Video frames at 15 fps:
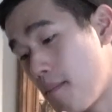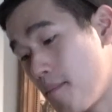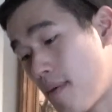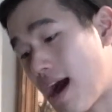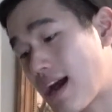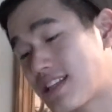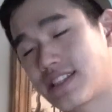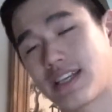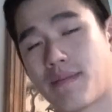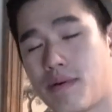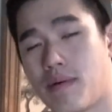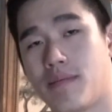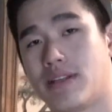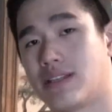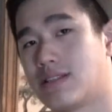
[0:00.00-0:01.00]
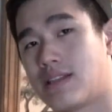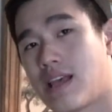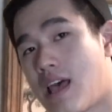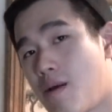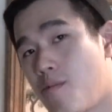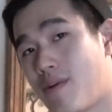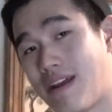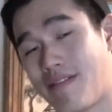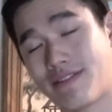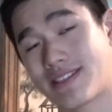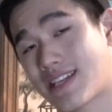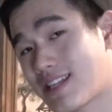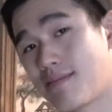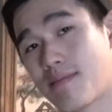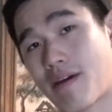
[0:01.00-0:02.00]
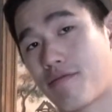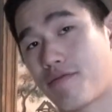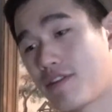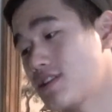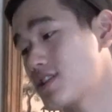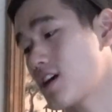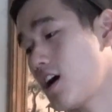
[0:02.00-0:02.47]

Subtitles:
my supplements when I started my first